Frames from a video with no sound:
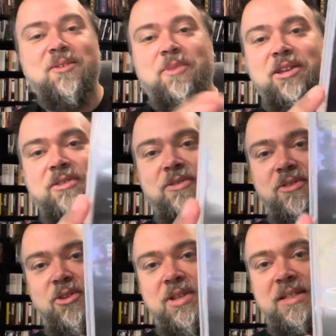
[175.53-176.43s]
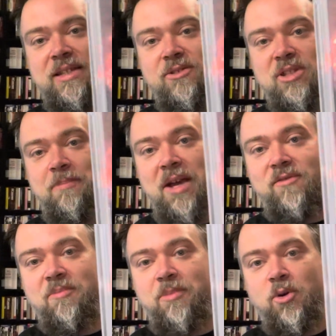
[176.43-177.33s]
but you can see there's a
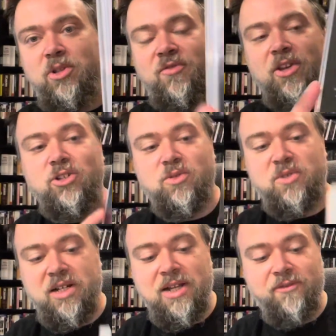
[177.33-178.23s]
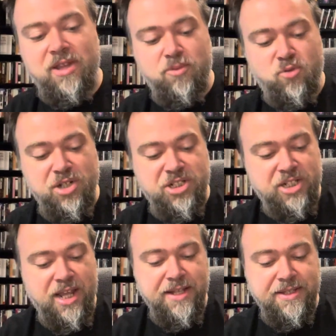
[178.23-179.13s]
bevy of bonus features, which I definitely
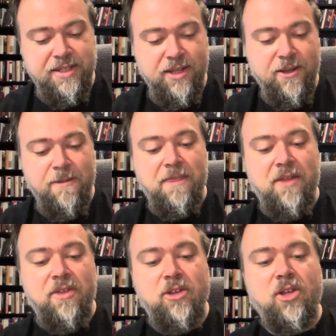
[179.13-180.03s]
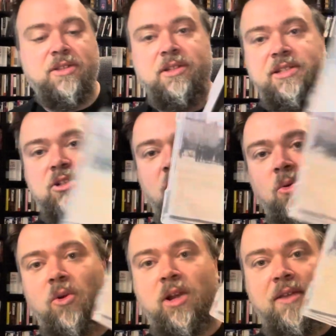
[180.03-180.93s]
appreciate. And then you get the disc
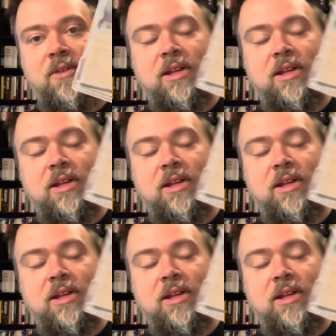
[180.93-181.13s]
artwork and then